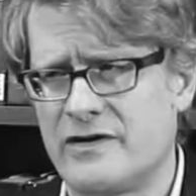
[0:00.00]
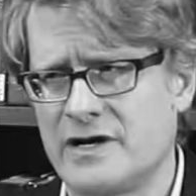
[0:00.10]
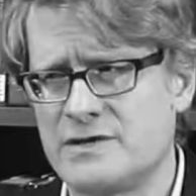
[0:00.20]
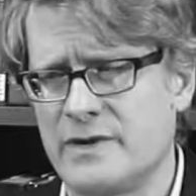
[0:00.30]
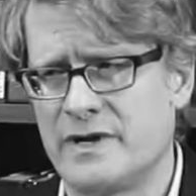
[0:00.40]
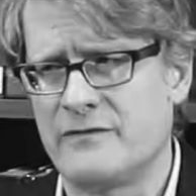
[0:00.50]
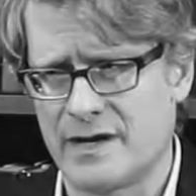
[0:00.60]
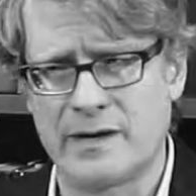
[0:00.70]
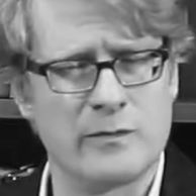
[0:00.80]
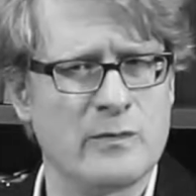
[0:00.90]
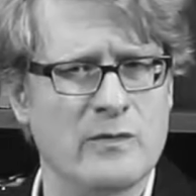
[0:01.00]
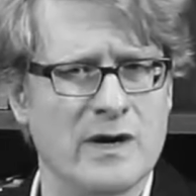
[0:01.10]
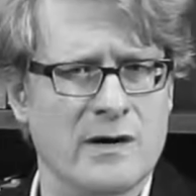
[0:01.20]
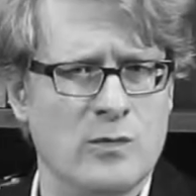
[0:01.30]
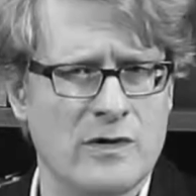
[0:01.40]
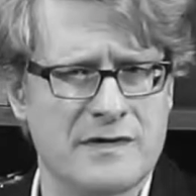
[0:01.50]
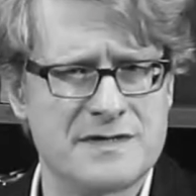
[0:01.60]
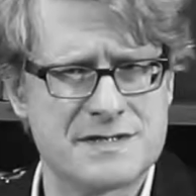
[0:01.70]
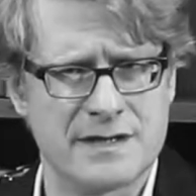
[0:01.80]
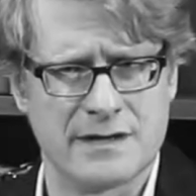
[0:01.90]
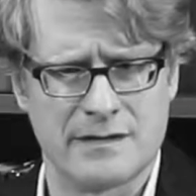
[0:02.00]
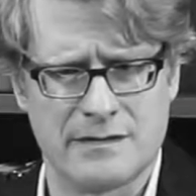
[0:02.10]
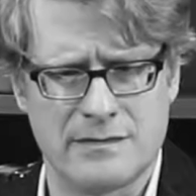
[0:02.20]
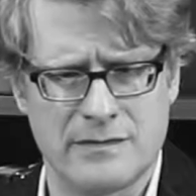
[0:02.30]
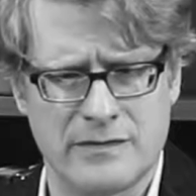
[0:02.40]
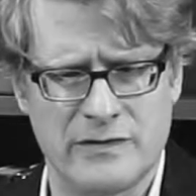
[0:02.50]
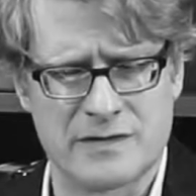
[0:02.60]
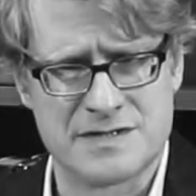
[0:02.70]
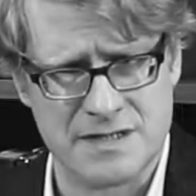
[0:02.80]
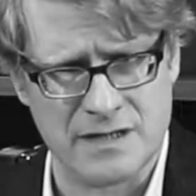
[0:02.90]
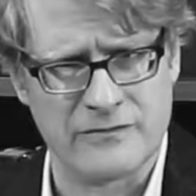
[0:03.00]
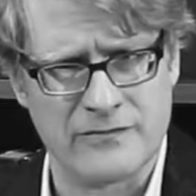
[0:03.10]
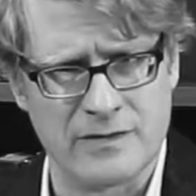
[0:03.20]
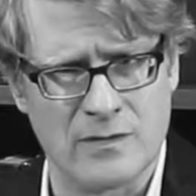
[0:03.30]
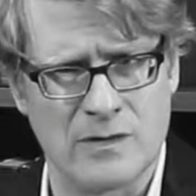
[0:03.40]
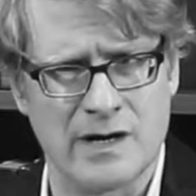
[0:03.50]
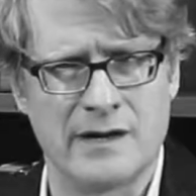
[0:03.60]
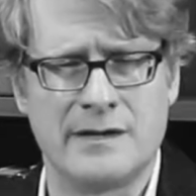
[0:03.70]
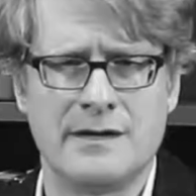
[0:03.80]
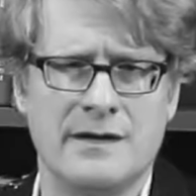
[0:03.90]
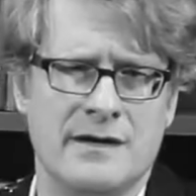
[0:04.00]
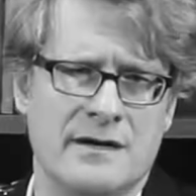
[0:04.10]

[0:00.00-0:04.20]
I graduated, I worked in New York City for a little while,